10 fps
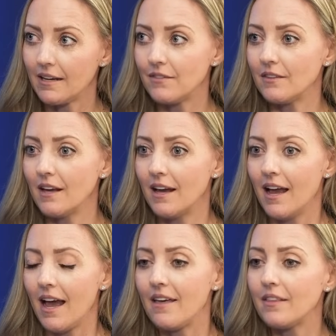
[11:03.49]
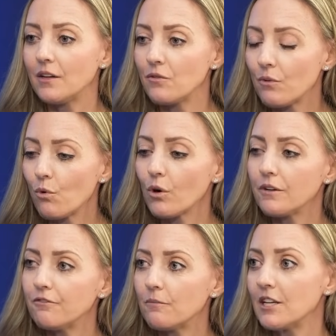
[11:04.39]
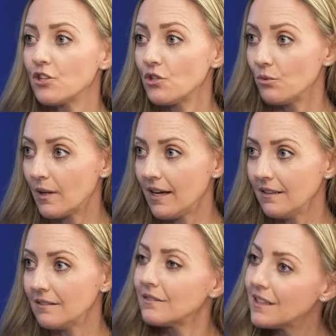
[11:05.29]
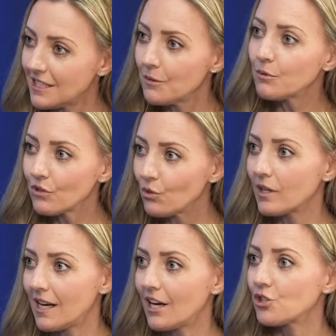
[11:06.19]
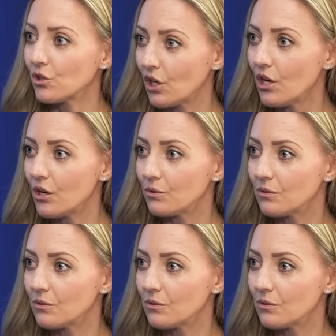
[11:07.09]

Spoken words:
And then the more information you get, the deeper you can actually go.